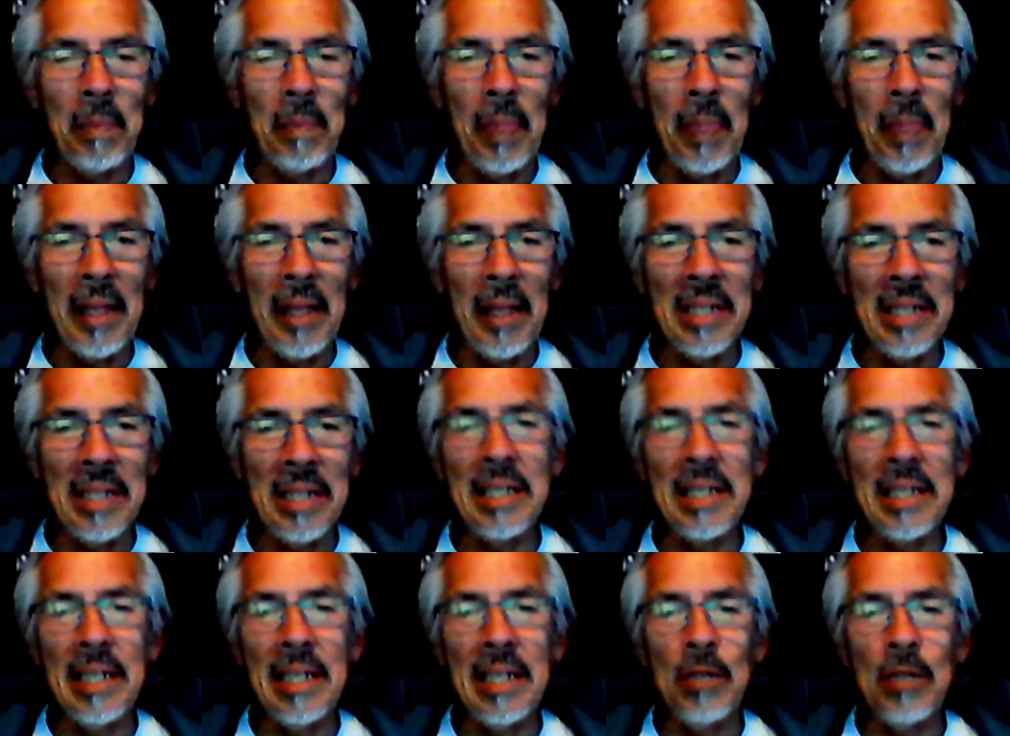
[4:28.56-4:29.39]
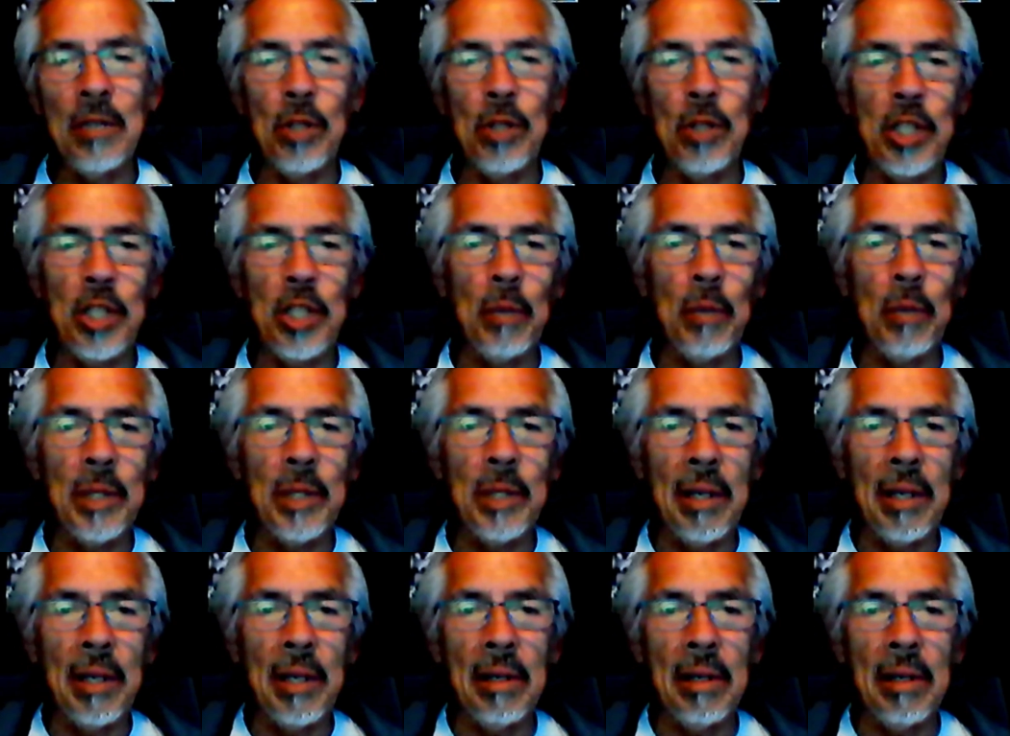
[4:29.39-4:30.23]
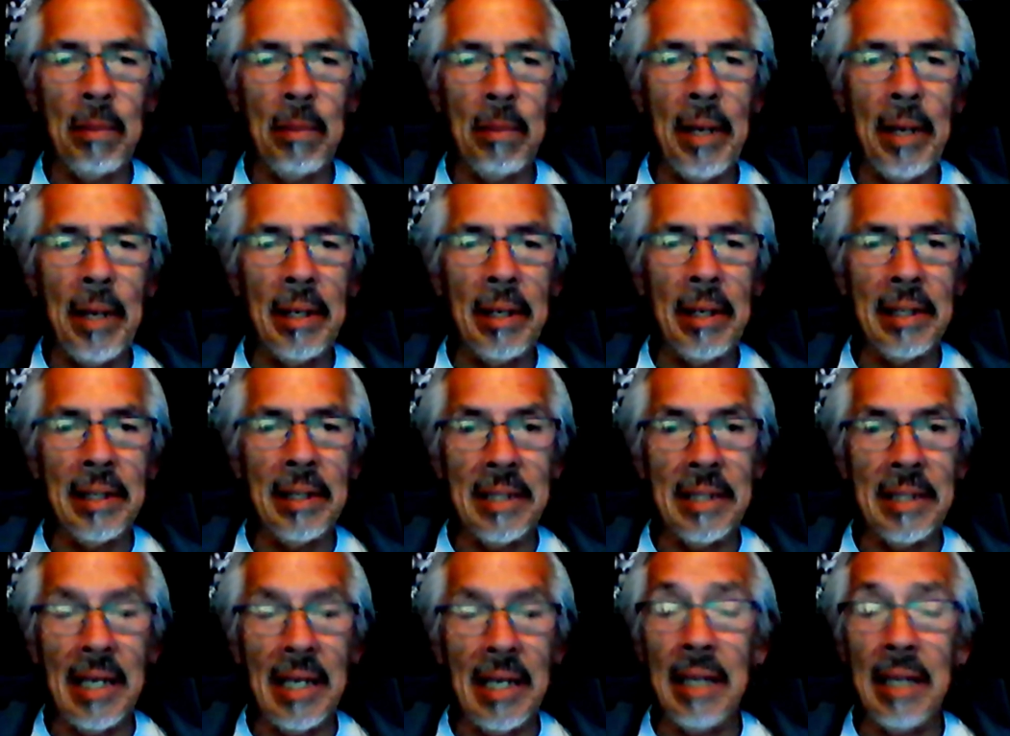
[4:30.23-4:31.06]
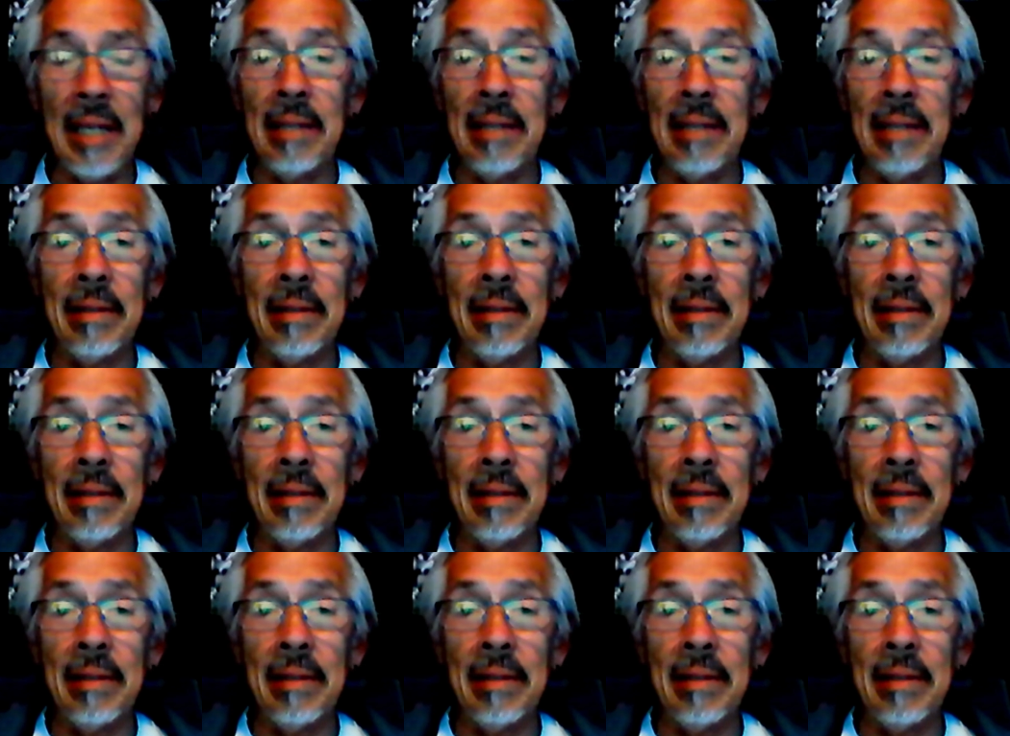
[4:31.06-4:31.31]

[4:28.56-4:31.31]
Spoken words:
Isn't it interesting? We talk about Gonzaga,